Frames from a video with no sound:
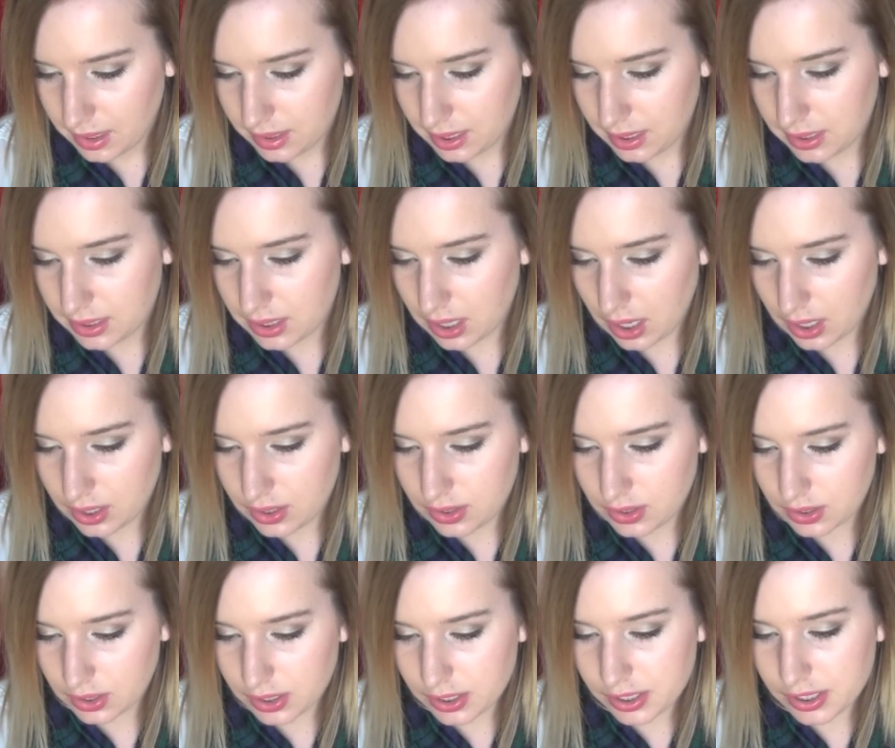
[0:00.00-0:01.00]
This is
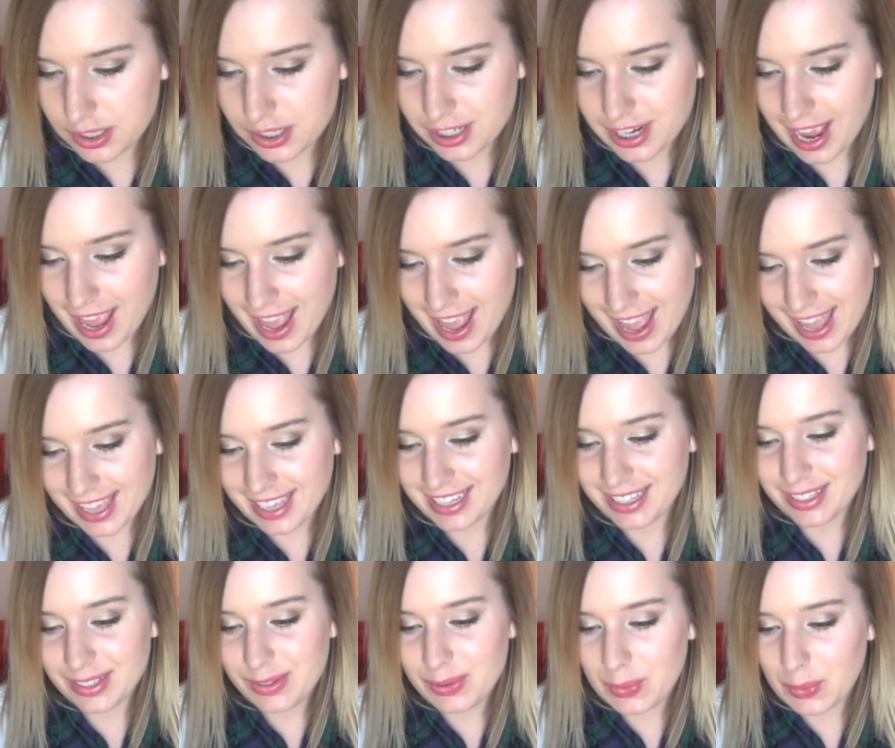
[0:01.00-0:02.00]

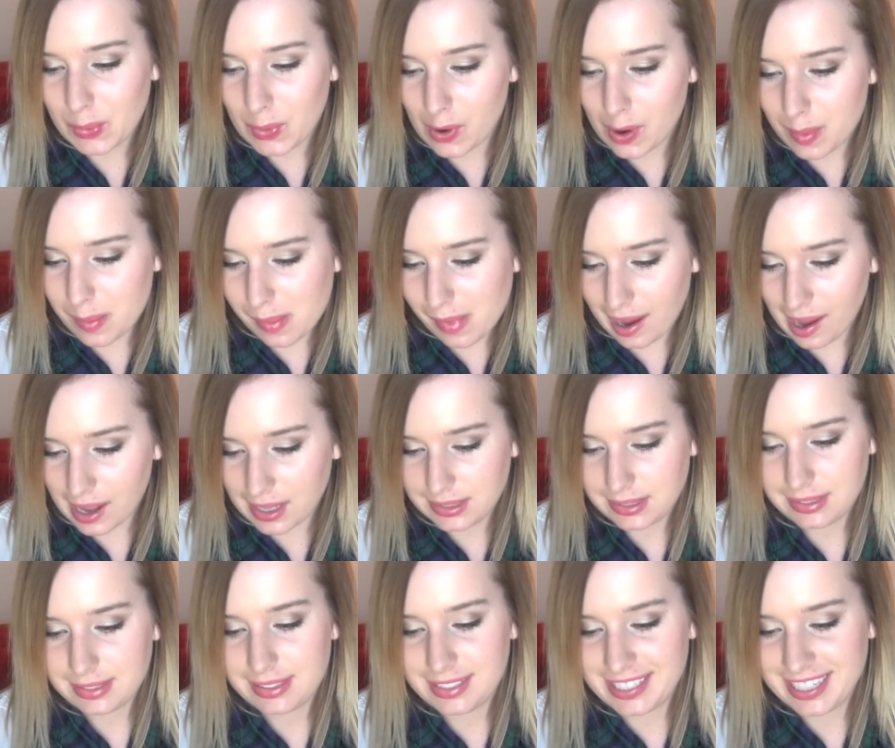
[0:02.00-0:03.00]
Serge
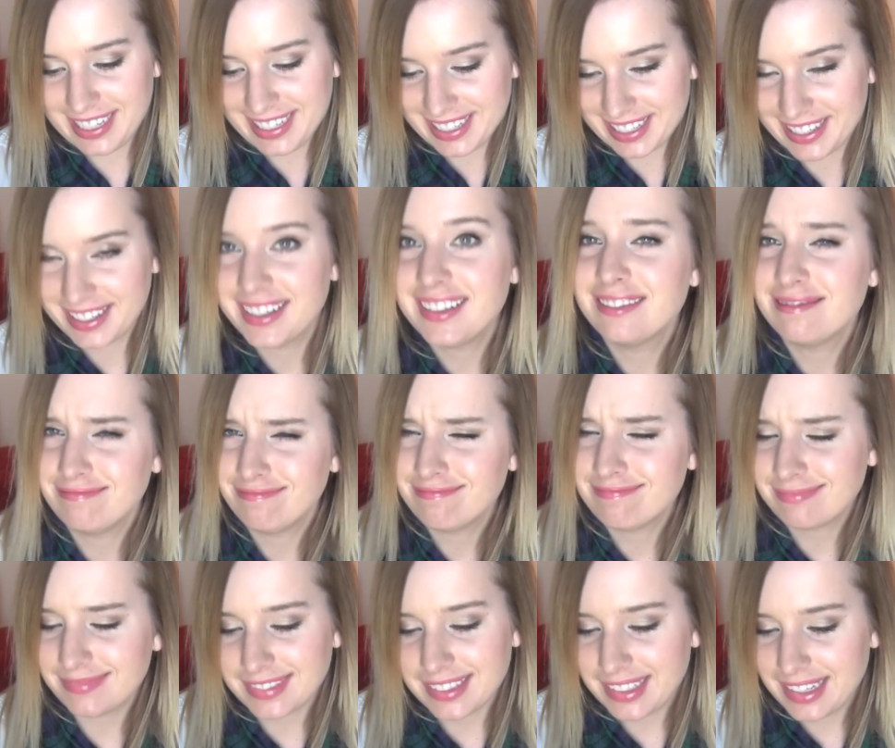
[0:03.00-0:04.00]
Normant
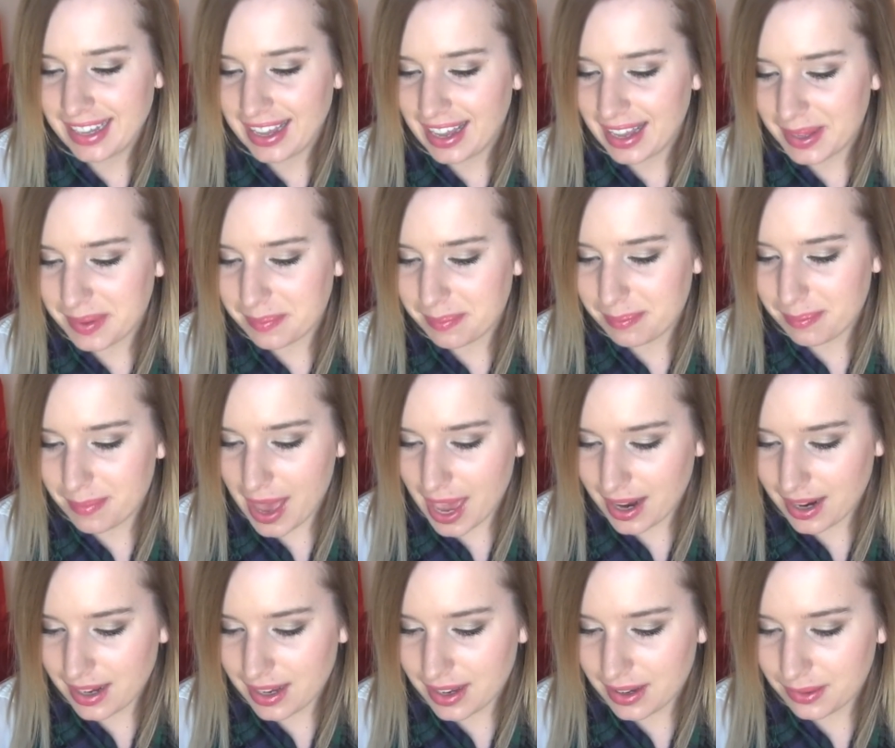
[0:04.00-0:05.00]

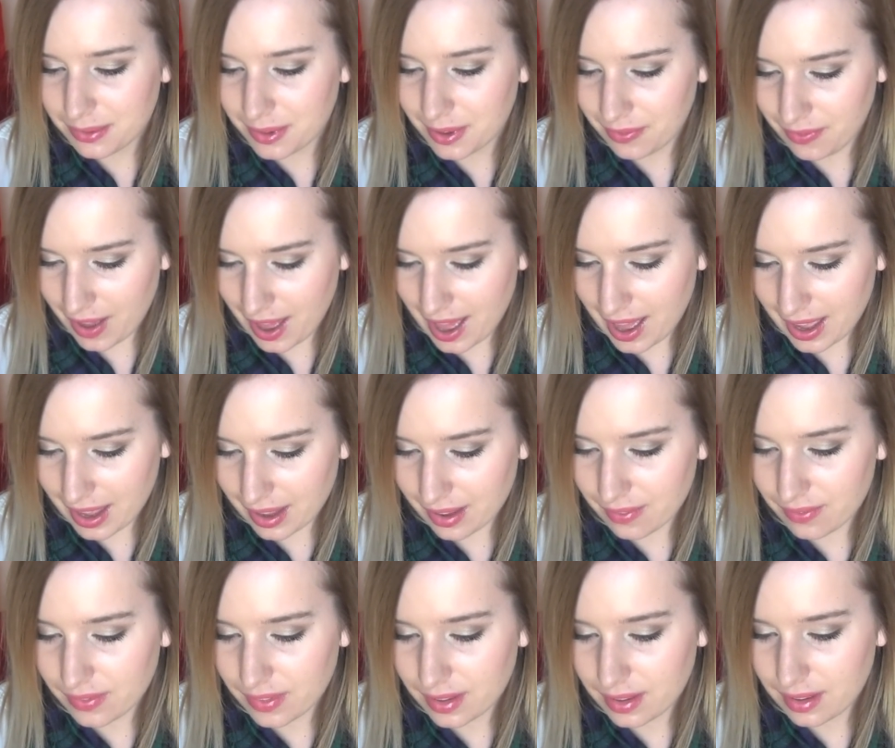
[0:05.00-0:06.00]
Meta
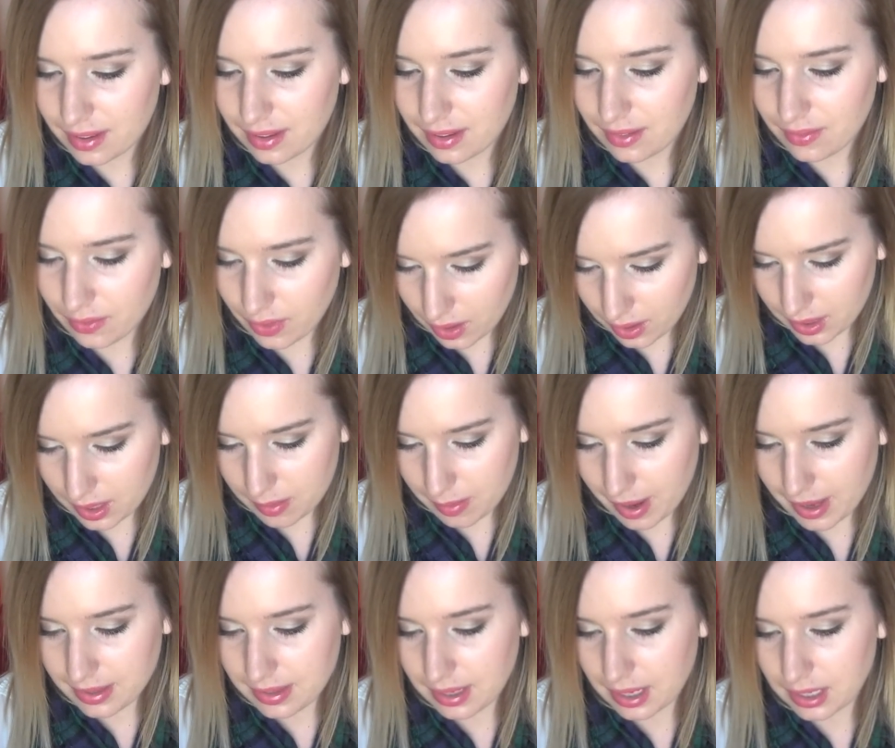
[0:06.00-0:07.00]
Revive
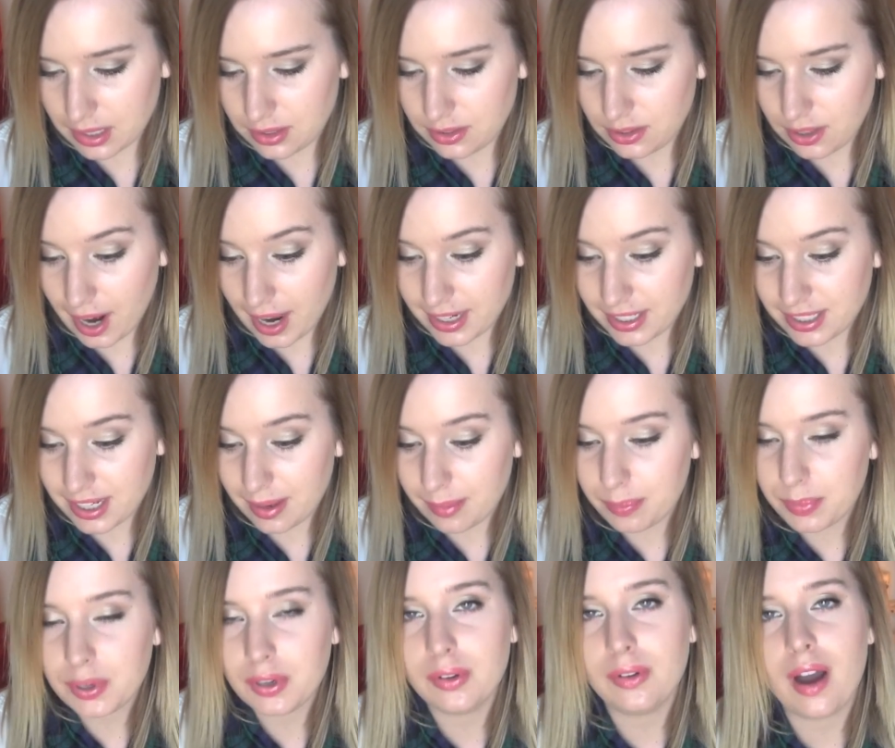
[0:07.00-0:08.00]
Volumizing Dry
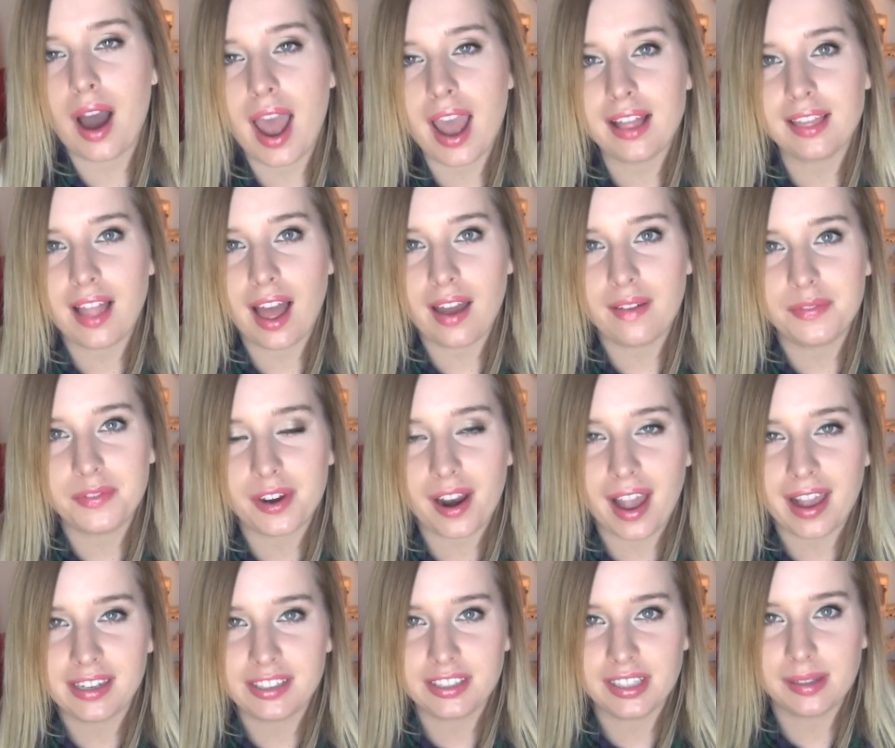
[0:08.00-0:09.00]
Shampoo. I love
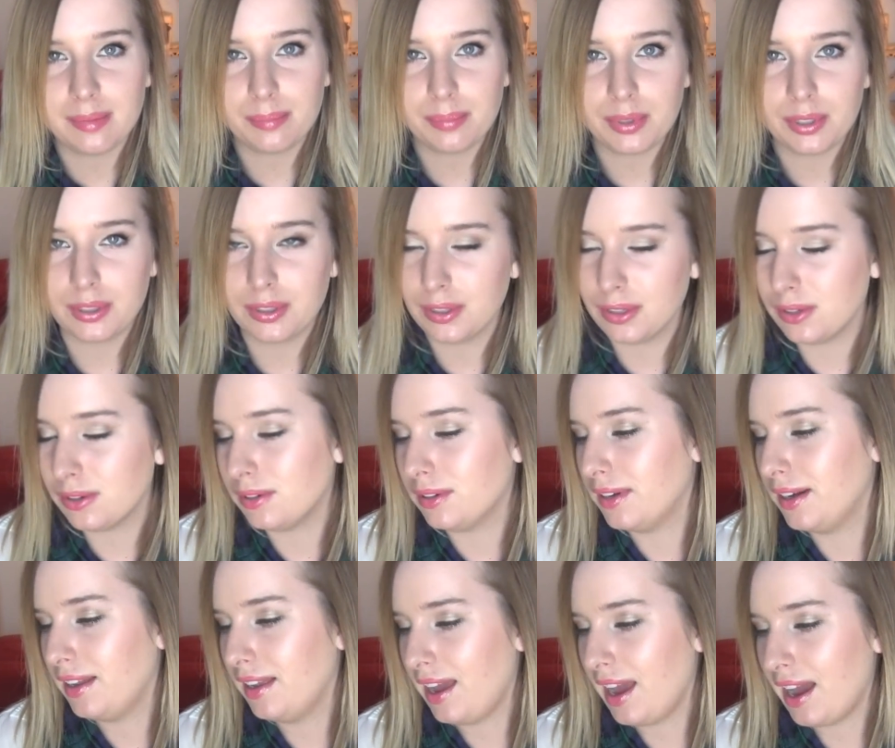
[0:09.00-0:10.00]
dry
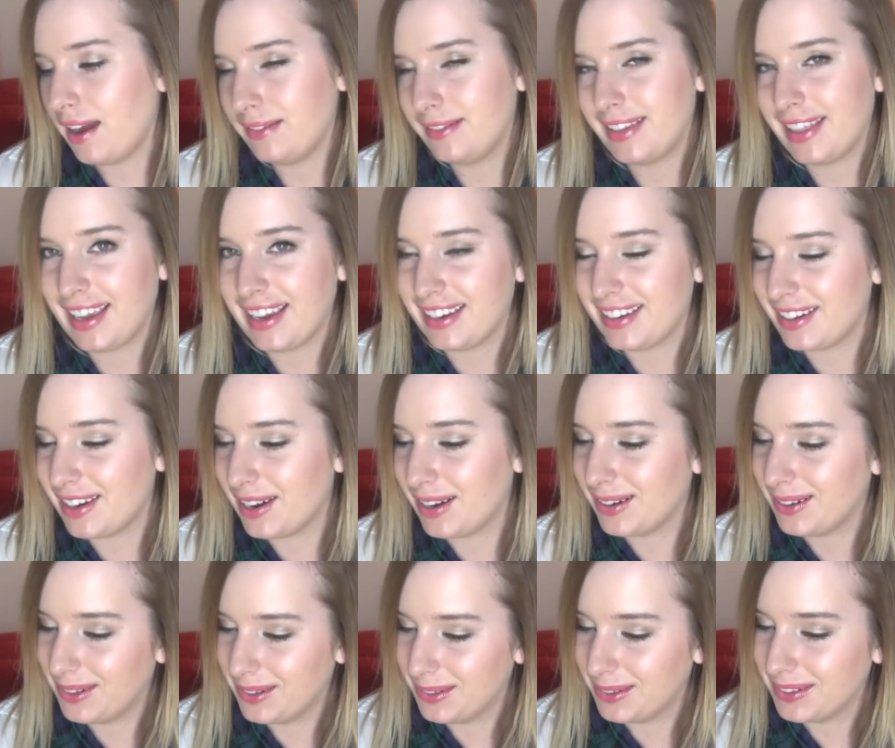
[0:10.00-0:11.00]
shampoo. How'd they
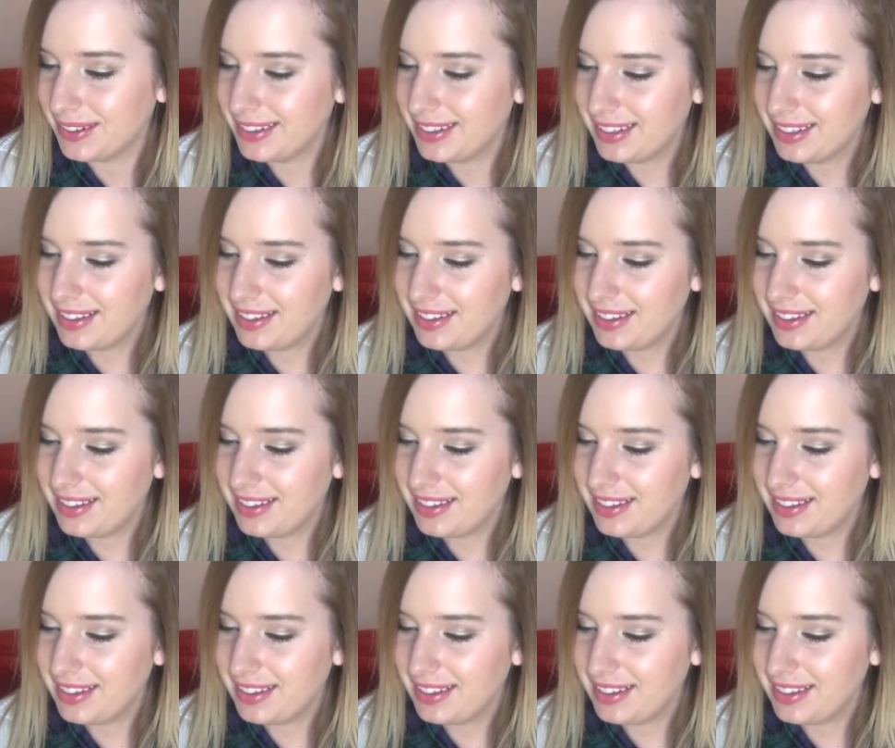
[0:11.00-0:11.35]
know?